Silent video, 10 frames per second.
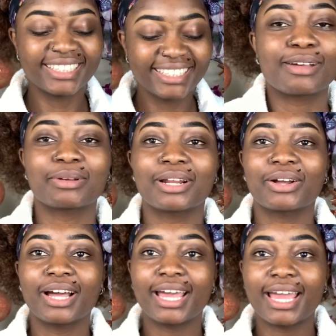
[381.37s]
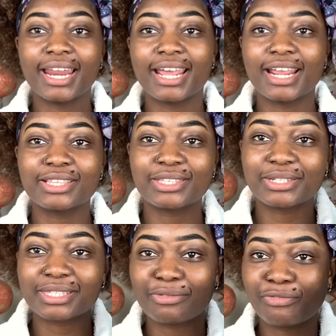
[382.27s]
I'm gonna go ahead and use
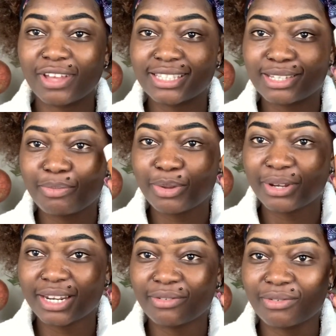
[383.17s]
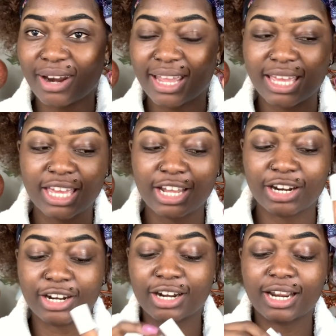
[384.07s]
the Fenty Beauty right
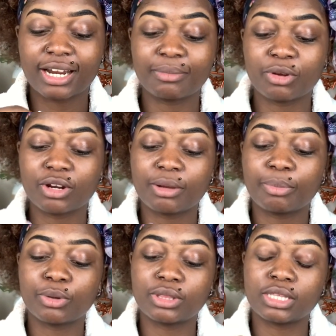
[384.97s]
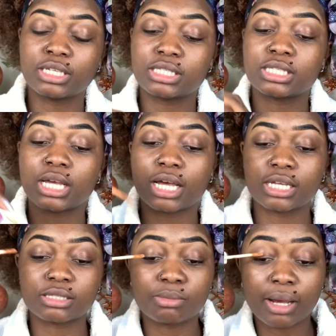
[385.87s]
here, and I'm gonna put this
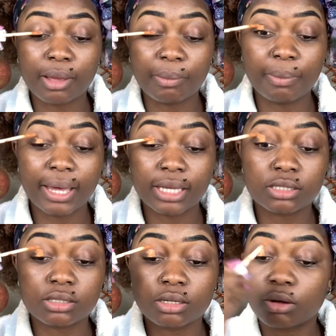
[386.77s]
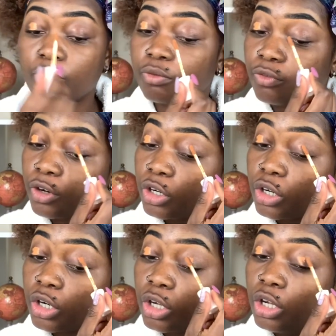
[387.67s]
as my base over
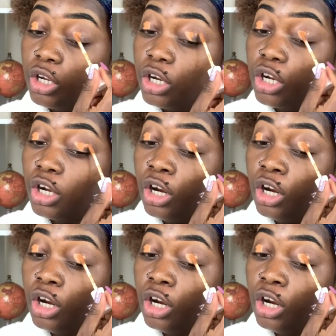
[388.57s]
here.